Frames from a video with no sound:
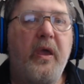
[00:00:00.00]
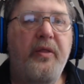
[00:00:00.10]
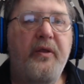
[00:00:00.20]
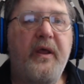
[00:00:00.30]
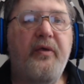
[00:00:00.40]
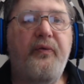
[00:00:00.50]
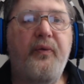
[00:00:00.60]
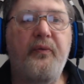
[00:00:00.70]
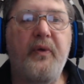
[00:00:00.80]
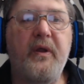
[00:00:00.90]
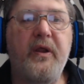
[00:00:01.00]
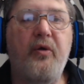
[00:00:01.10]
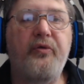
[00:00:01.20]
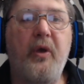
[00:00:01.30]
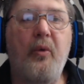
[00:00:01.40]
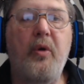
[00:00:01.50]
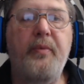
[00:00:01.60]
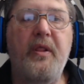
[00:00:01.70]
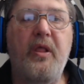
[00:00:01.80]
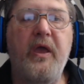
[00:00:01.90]
In the next few videos, I will
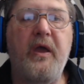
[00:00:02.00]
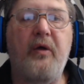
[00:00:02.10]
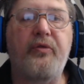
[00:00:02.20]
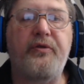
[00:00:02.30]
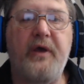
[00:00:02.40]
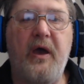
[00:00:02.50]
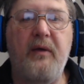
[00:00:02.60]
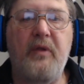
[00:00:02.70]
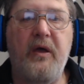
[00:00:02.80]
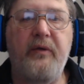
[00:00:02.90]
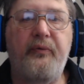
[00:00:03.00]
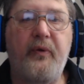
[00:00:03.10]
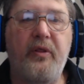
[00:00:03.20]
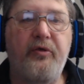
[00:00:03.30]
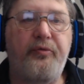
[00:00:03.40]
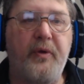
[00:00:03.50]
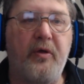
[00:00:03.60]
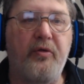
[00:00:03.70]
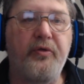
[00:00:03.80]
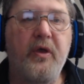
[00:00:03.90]
be laying out the timeline for this
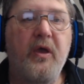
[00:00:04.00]
build,